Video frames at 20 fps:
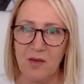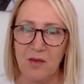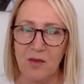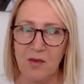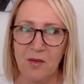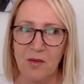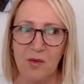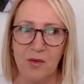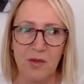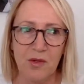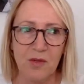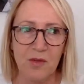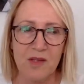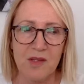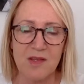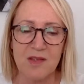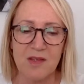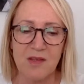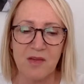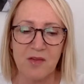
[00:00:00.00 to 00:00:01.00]
Rory and
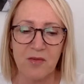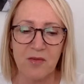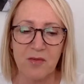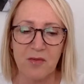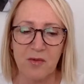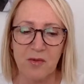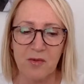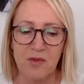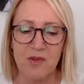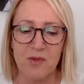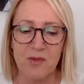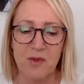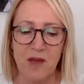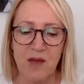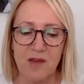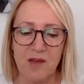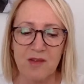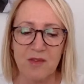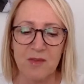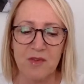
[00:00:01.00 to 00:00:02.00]
myself, Rory's my
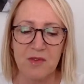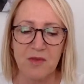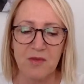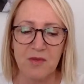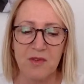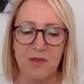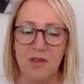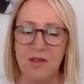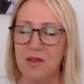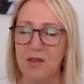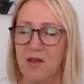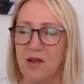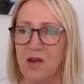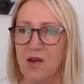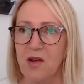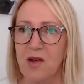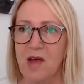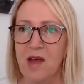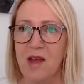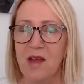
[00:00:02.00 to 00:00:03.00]
husband, if you didn't know,
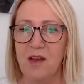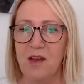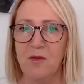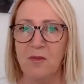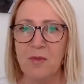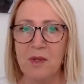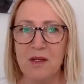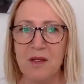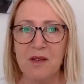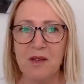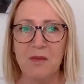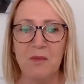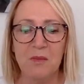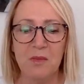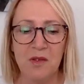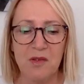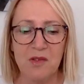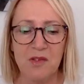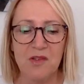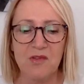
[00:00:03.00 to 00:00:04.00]
have been in
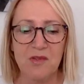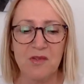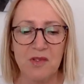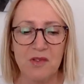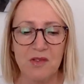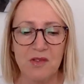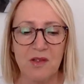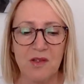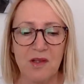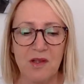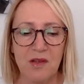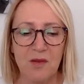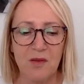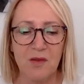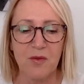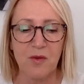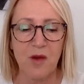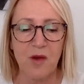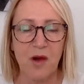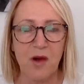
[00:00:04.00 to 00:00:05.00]
ministry together
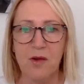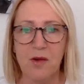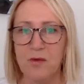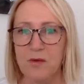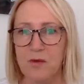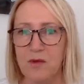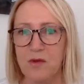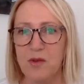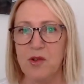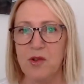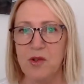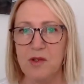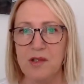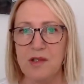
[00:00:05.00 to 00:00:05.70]
for over 30